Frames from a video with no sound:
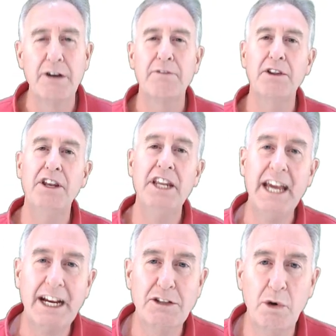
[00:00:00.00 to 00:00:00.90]
For the
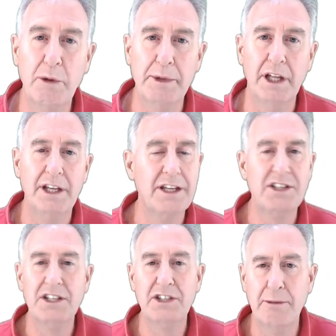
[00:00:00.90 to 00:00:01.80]
dx formula,
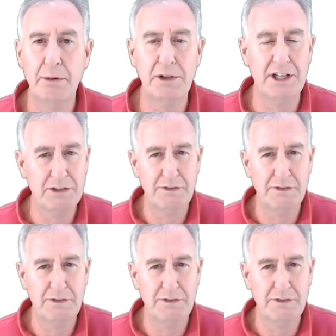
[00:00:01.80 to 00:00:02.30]
it's as simple as